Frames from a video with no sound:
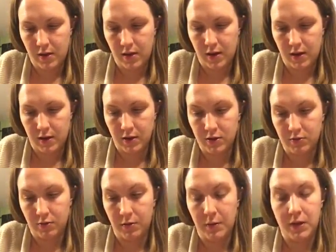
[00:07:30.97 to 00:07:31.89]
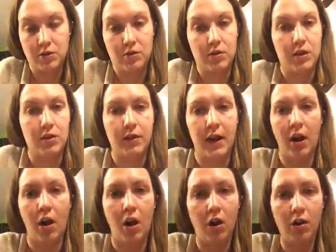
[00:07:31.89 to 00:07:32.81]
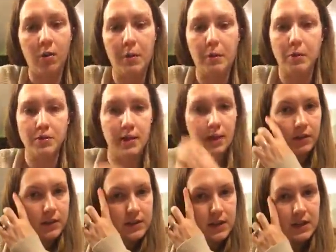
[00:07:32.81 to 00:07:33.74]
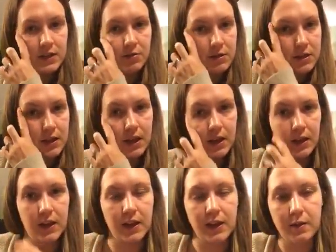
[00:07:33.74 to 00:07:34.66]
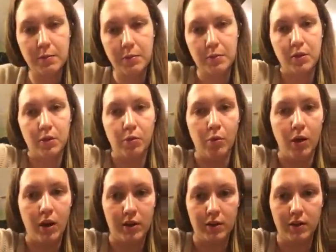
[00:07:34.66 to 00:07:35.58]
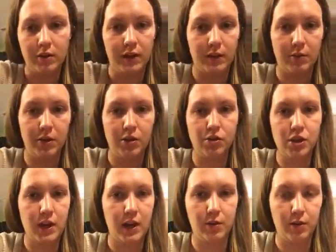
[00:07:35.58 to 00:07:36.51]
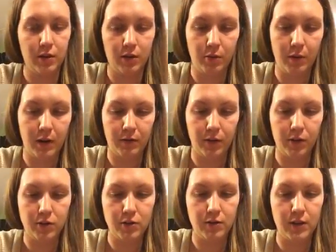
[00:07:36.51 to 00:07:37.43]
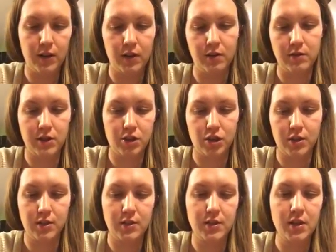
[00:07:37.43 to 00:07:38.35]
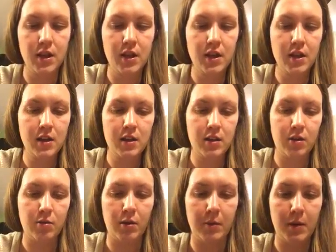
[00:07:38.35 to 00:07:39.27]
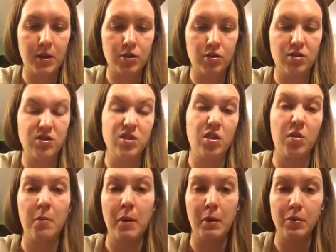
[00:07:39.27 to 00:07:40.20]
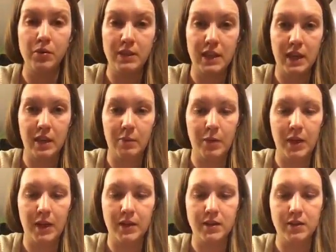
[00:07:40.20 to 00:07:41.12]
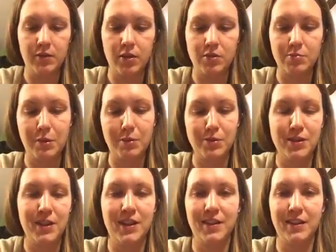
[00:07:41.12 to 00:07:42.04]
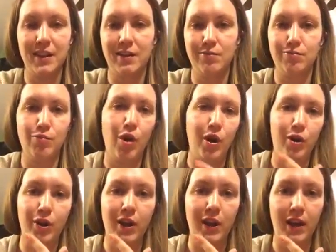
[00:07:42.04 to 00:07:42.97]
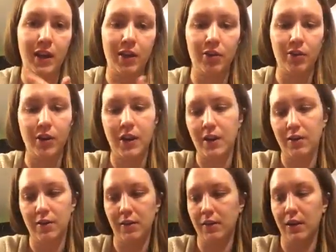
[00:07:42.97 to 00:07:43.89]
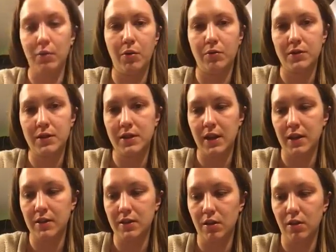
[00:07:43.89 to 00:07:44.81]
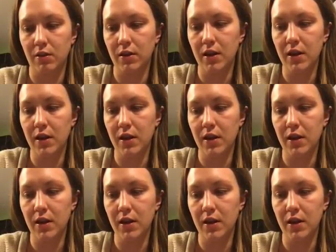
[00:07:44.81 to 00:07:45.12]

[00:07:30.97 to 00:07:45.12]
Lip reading: And you just want to make sure that you get all the bubbles out, because that's what's going to keep the water, like when you shower or whatever you're doing, dishes, you want to make sure there's no bubbles in it, because if there's bubbles in it, then water can get underneath and they won't stay as long.